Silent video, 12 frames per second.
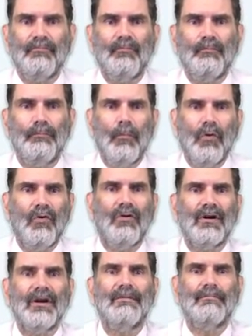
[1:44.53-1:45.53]

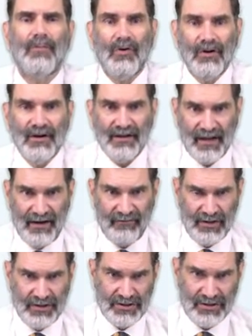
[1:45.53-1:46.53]
more and more
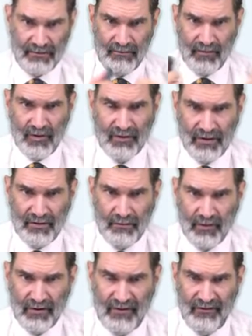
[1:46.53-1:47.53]
leveraged or more and
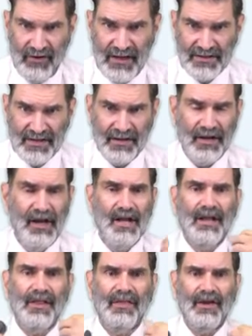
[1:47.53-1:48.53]
more invested,
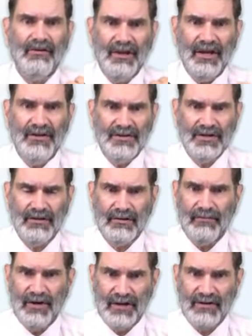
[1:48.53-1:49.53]
their internal
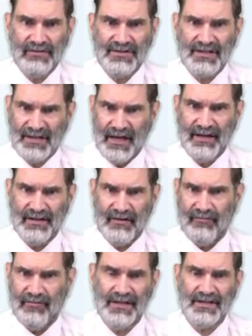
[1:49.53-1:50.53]
models said the
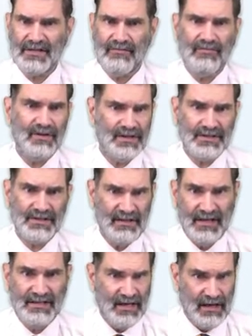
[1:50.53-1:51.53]
risk was
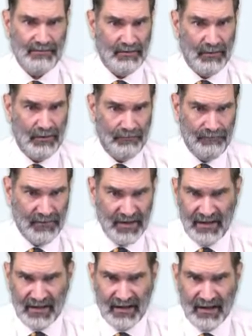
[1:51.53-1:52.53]
acceptable,
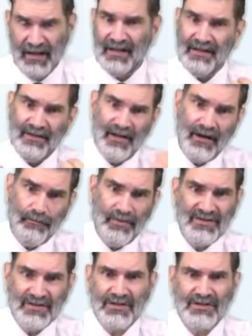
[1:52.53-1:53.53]
that their
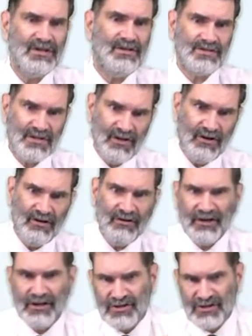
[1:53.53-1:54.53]
positions
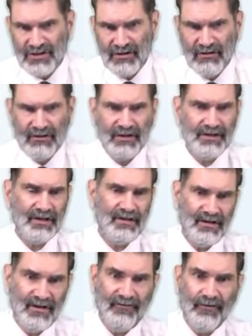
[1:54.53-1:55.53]
long and short in
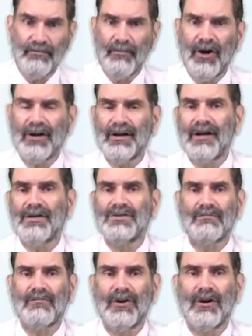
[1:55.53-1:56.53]
different markets
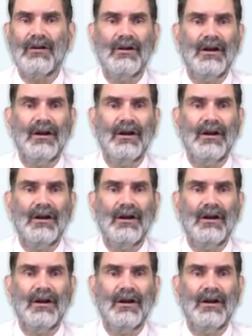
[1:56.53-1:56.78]
were